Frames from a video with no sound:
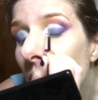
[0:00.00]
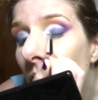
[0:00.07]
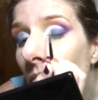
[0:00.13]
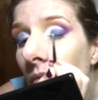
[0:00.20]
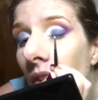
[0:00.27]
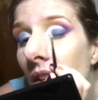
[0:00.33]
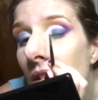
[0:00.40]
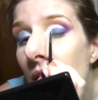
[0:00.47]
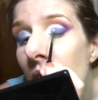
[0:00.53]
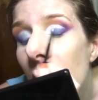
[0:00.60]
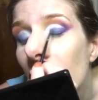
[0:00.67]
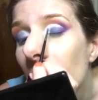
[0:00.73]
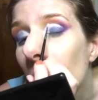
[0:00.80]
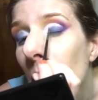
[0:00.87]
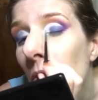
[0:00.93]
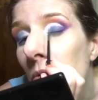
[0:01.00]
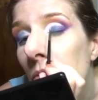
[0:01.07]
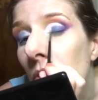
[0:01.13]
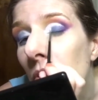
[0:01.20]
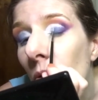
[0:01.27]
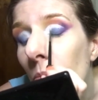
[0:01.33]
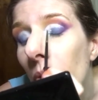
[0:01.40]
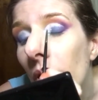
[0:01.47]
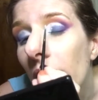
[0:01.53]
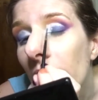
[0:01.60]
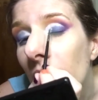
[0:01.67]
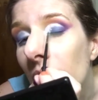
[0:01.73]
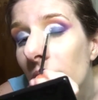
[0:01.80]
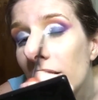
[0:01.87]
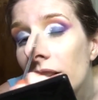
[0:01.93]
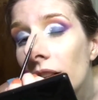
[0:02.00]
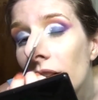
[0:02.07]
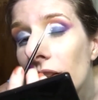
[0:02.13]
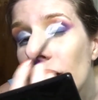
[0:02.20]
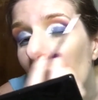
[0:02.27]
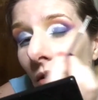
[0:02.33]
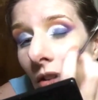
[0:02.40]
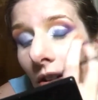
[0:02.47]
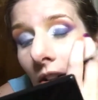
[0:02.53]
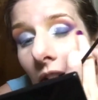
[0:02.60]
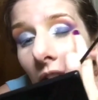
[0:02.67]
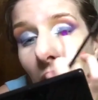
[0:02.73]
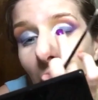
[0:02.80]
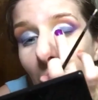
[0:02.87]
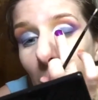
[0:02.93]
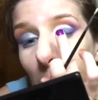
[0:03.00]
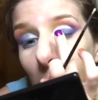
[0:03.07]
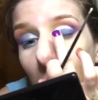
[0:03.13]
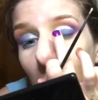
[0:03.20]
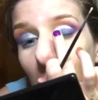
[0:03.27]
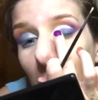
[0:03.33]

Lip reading: This isn't the most opaque concealer ever. Crap!